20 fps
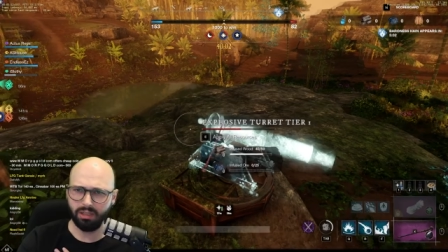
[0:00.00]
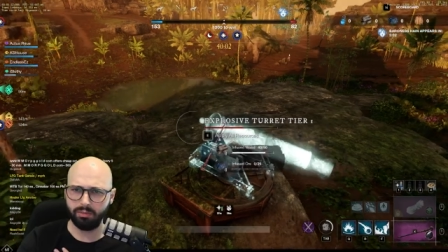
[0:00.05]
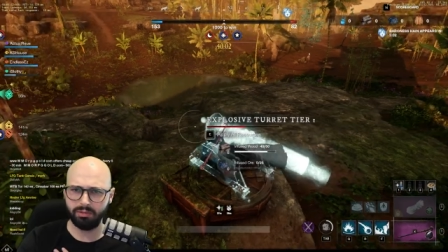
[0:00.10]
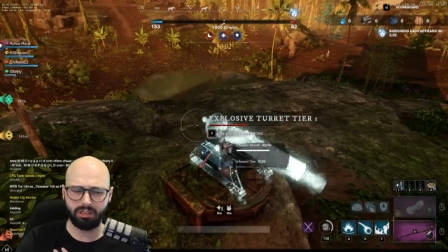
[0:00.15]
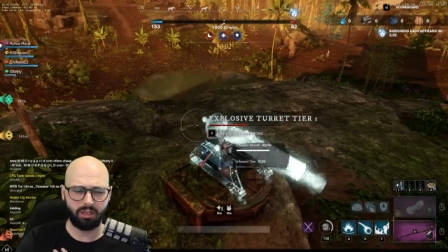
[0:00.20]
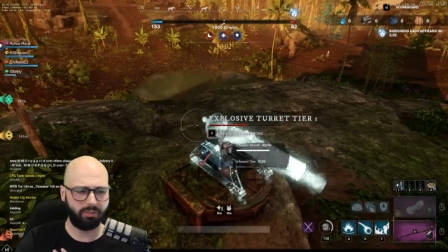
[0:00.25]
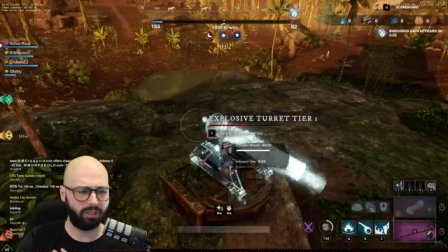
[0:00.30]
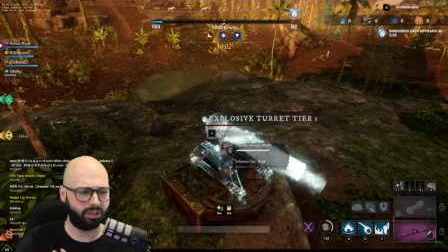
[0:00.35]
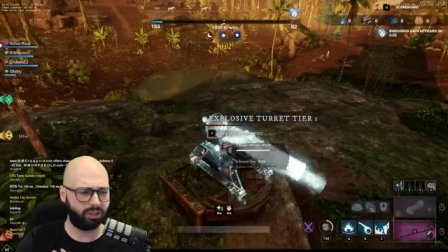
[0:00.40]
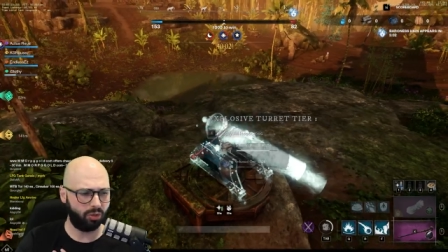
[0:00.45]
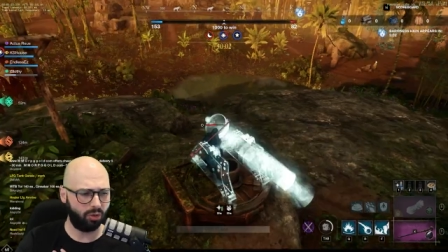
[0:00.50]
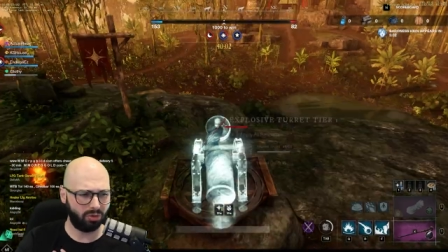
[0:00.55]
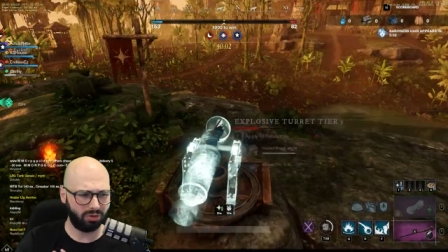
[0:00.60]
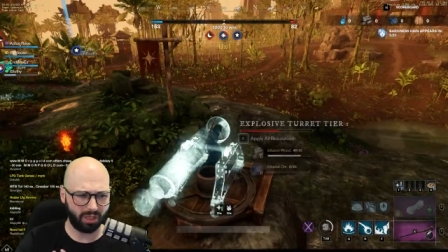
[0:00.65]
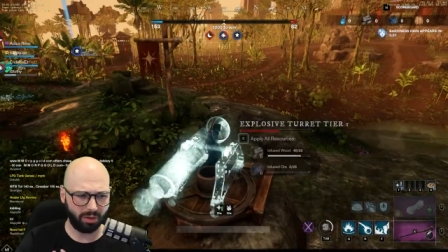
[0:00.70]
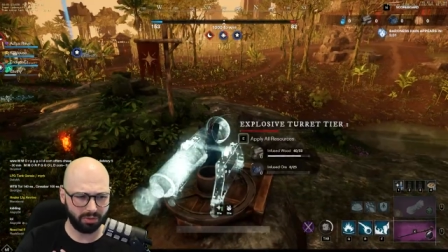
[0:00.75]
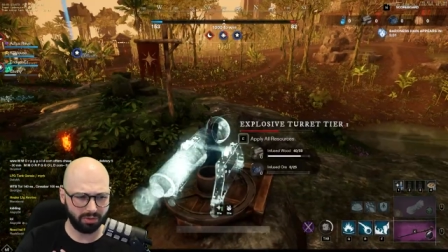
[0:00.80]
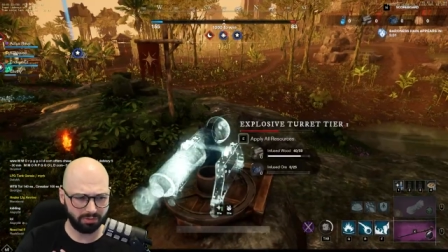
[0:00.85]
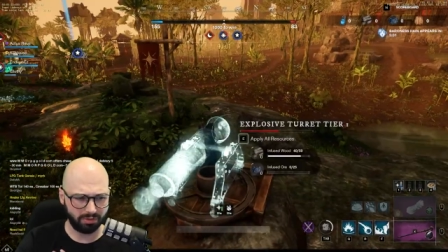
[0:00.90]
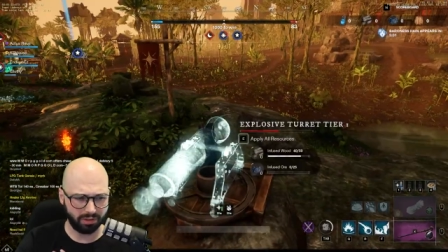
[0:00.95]
that was going to be short.
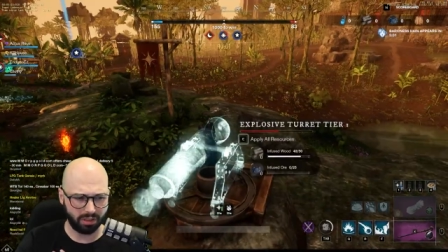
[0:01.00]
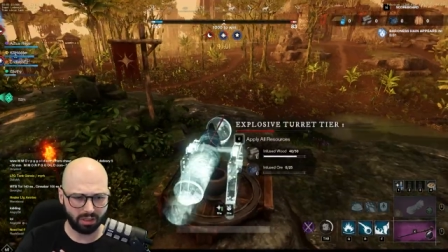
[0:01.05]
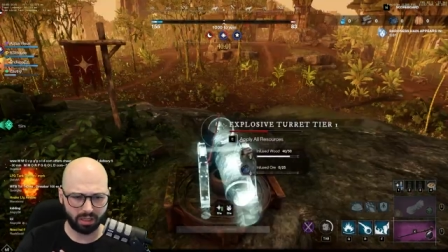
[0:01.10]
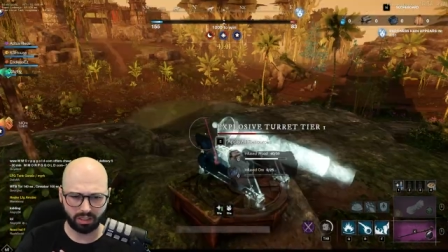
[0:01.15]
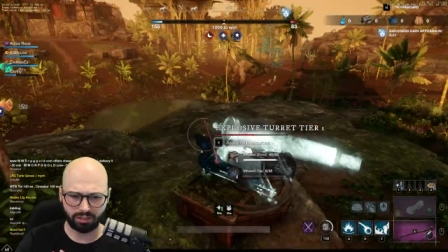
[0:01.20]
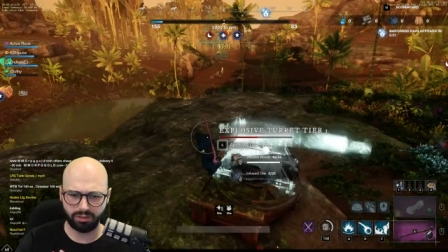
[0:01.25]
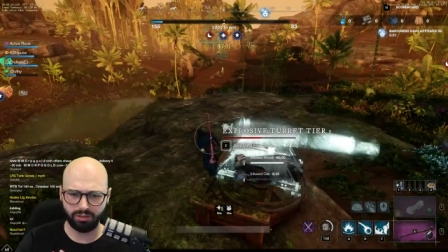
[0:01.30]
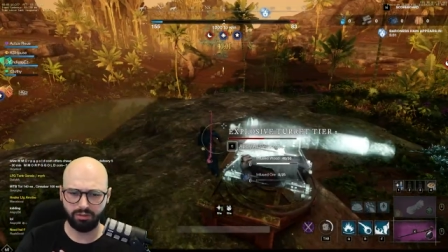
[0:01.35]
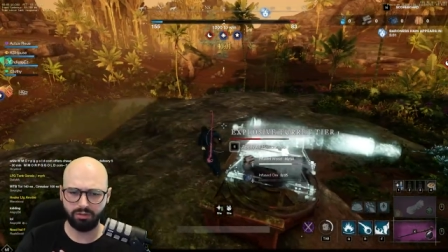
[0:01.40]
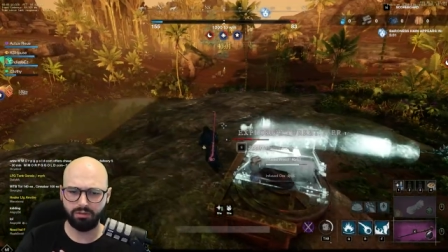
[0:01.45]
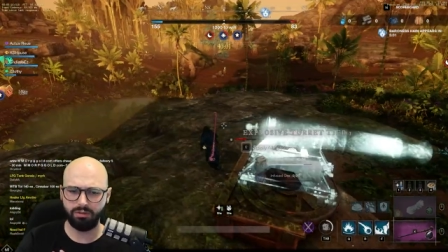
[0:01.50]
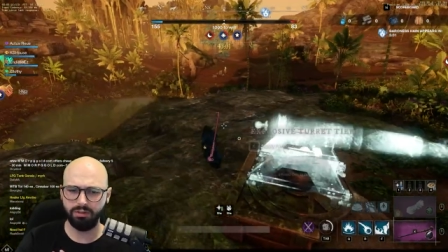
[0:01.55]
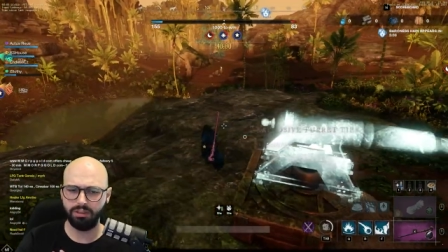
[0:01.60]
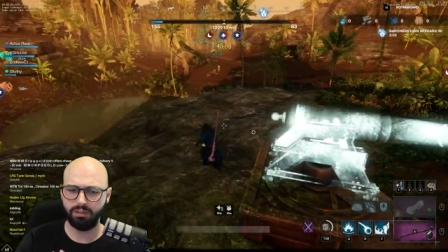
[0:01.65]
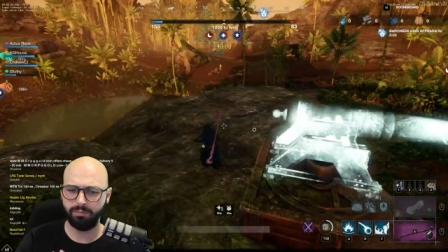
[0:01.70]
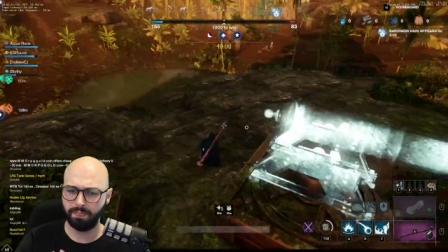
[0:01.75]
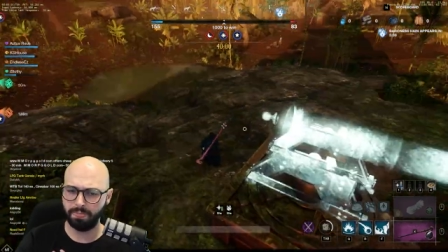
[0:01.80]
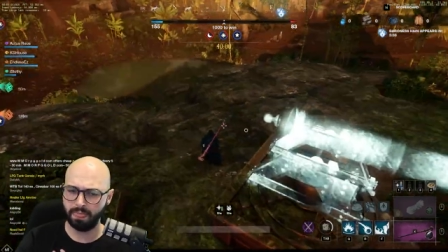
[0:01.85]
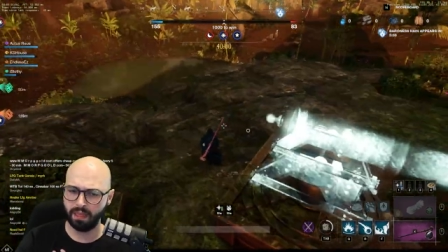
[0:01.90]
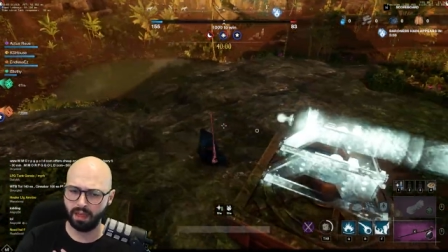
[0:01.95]
That wasn't really that short, was it?
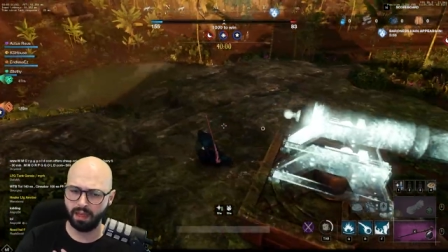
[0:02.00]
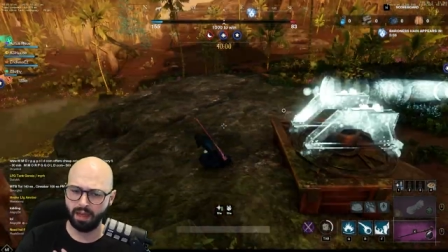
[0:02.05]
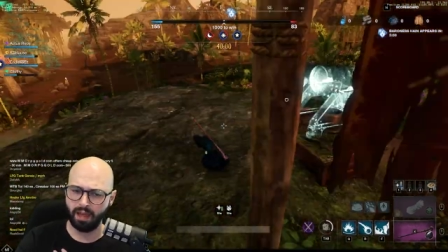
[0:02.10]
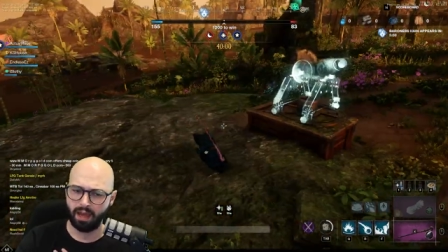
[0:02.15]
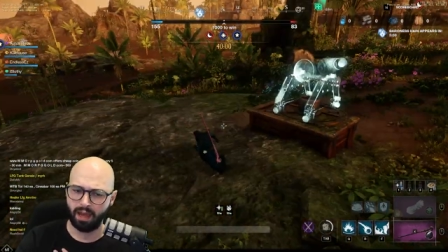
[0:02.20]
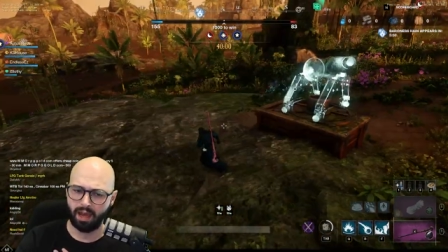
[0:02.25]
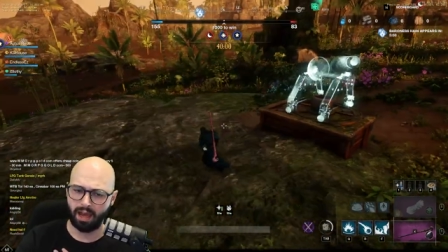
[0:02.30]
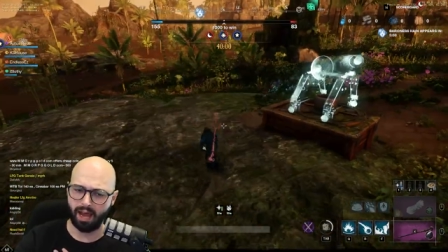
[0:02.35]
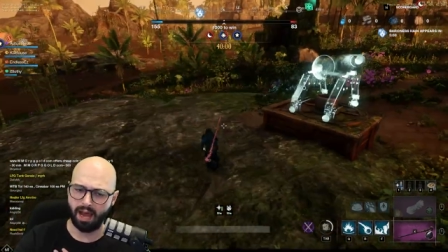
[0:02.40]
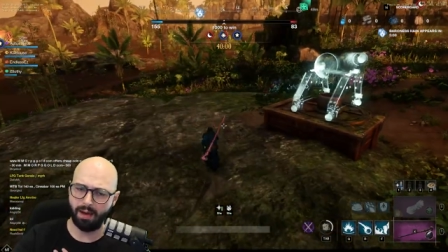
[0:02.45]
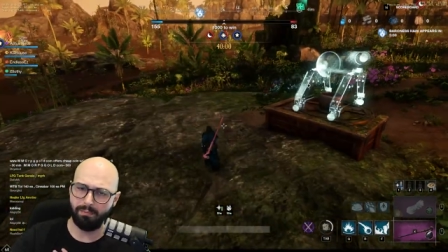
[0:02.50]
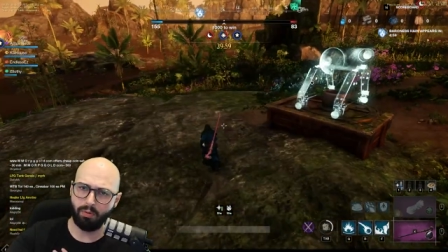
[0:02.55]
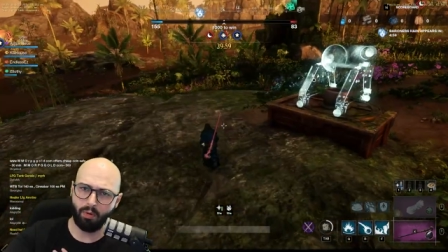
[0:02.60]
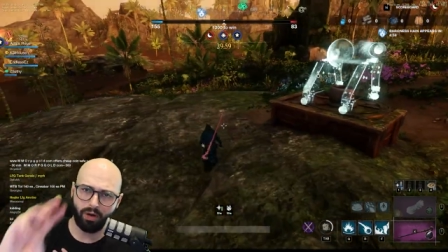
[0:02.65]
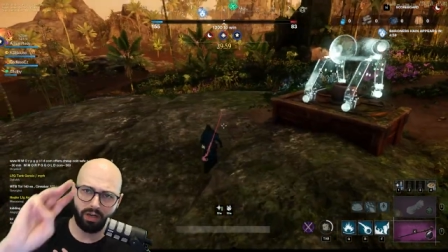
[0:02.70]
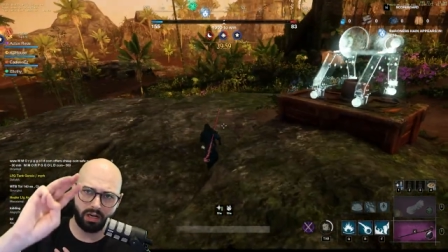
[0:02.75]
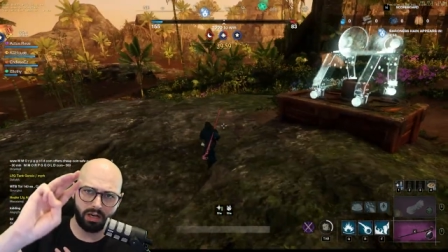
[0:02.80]
Uh, point